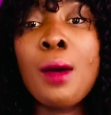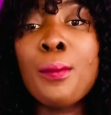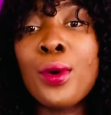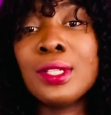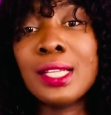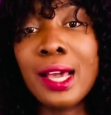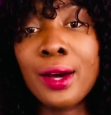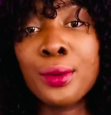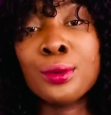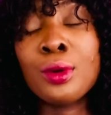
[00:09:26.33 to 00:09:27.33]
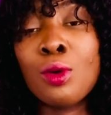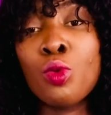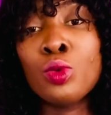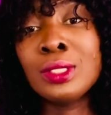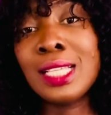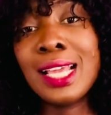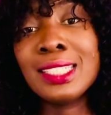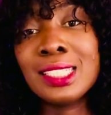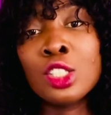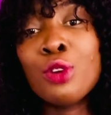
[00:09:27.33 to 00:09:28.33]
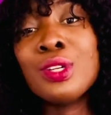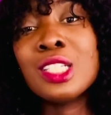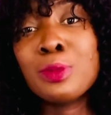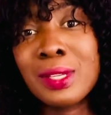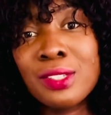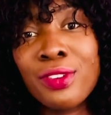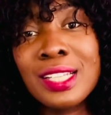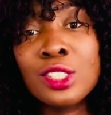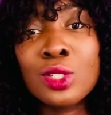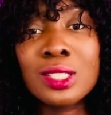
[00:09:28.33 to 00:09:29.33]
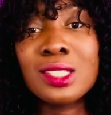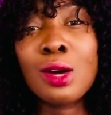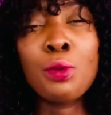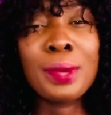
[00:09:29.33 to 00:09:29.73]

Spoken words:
But now they did not really specify the nurses that will be